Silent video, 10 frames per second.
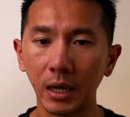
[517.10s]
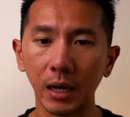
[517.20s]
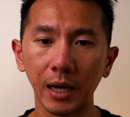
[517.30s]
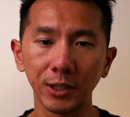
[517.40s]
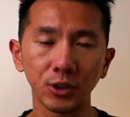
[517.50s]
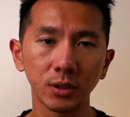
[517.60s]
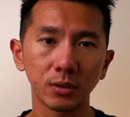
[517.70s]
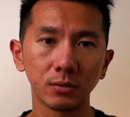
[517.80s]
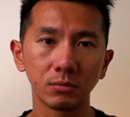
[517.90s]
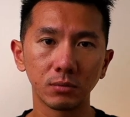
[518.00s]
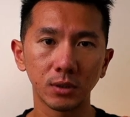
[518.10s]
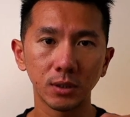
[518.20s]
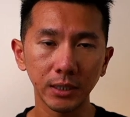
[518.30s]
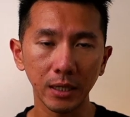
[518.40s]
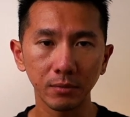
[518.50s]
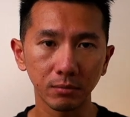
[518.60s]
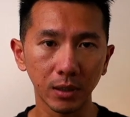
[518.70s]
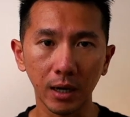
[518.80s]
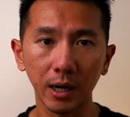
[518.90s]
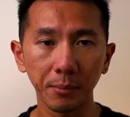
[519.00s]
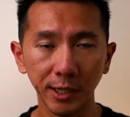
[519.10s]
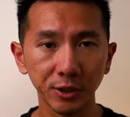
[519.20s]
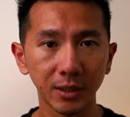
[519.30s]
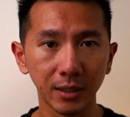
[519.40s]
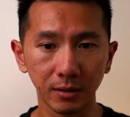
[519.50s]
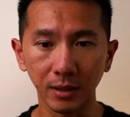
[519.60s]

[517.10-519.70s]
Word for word: I just sent the hiring manager the,